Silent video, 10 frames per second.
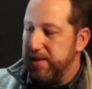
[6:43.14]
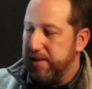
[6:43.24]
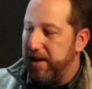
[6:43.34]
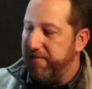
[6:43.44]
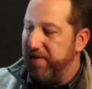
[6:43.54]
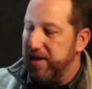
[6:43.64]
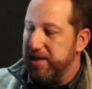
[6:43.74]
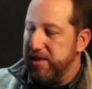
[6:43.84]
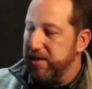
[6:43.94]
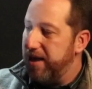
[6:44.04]
is a
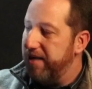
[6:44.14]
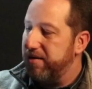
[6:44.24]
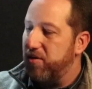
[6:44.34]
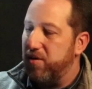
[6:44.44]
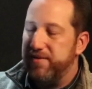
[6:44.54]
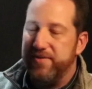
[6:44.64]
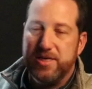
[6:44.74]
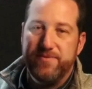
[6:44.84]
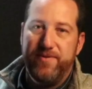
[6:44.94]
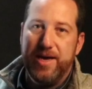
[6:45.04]
vintage leather
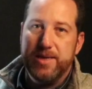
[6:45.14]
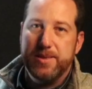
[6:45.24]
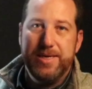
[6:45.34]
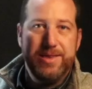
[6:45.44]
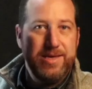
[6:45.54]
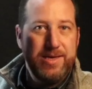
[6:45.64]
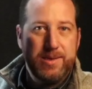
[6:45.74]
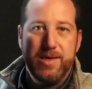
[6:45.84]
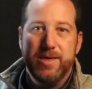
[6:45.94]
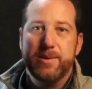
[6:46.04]
Orvis vest, and these
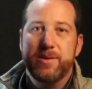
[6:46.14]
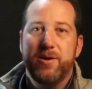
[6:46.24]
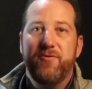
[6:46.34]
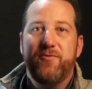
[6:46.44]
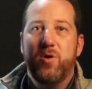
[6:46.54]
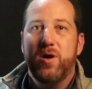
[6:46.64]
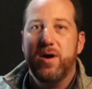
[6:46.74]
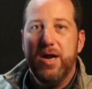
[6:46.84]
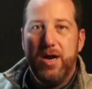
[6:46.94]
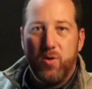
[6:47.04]
things go for
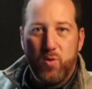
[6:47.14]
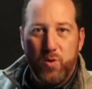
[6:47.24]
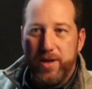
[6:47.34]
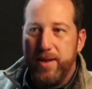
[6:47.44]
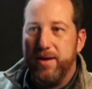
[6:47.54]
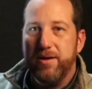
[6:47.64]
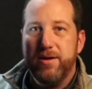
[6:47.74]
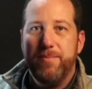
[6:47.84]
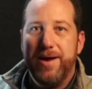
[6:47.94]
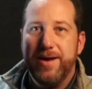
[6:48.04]
really
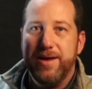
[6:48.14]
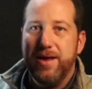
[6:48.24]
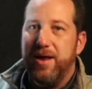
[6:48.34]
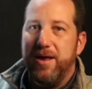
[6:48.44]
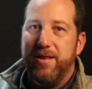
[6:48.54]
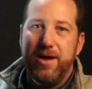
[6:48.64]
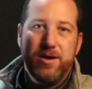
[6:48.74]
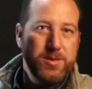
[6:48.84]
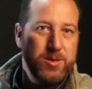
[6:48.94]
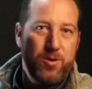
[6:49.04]
good money. They
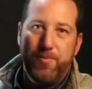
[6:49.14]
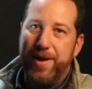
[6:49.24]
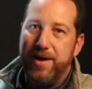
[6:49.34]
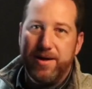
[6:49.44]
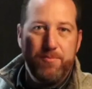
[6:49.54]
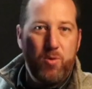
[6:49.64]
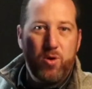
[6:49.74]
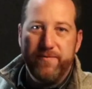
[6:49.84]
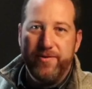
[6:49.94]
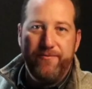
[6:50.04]
also make
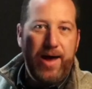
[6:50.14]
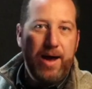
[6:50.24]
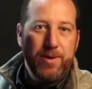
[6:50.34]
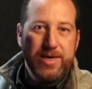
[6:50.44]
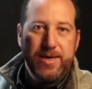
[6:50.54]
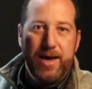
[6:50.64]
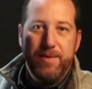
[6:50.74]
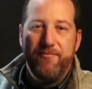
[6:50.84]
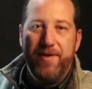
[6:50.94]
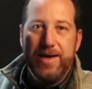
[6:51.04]
more of the fabric
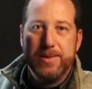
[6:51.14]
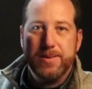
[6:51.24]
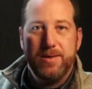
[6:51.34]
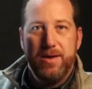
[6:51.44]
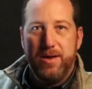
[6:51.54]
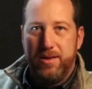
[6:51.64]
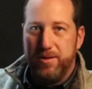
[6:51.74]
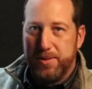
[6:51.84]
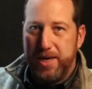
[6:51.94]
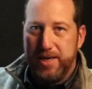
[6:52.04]
type vests,
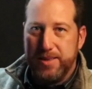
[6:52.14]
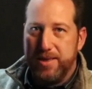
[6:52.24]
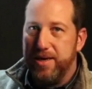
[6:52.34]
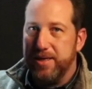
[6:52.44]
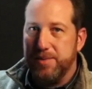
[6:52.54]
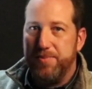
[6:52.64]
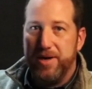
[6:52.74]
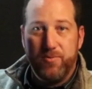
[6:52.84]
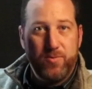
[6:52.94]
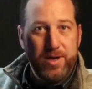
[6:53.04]
those kinds of things,
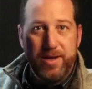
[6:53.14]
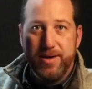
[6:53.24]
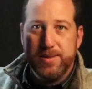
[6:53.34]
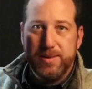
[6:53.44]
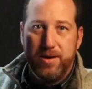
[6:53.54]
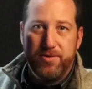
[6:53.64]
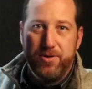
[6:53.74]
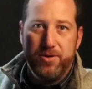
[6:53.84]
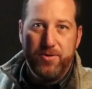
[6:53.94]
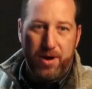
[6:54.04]
but really good
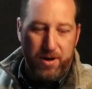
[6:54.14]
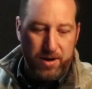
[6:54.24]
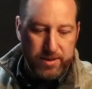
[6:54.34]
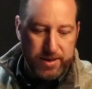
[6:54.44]
sell-through on